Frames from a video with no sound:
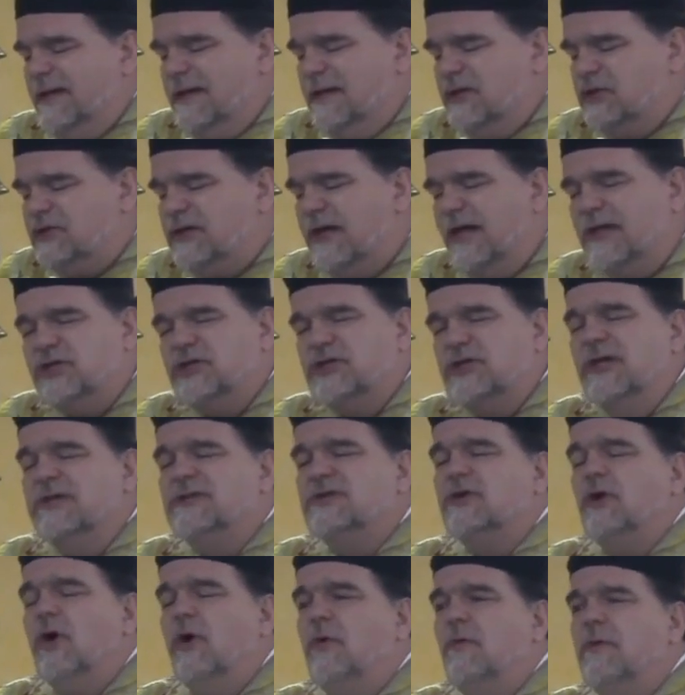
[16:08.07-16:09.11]
is that
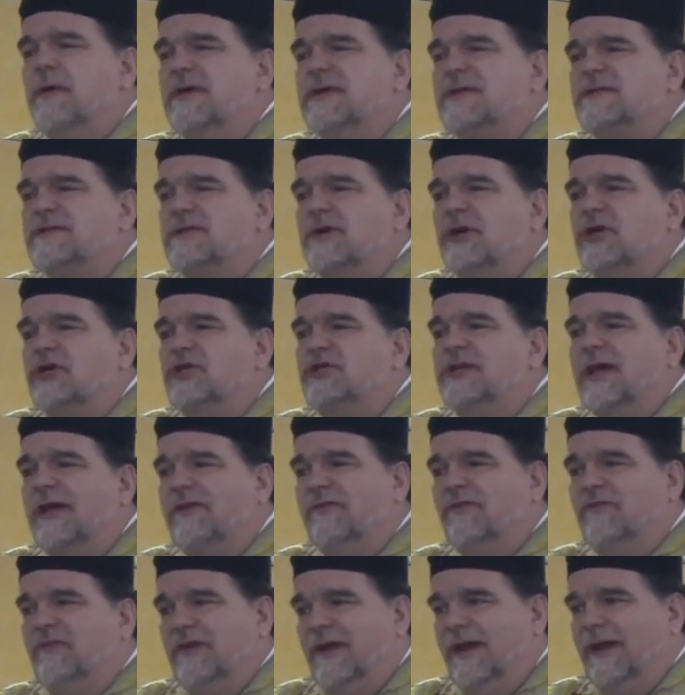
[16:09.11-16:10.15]
she's always
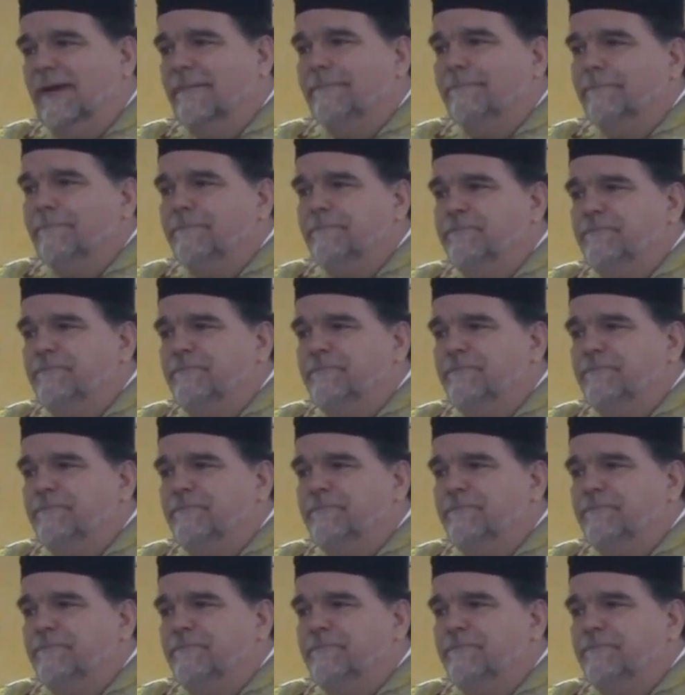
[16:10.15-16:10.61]
suggesting.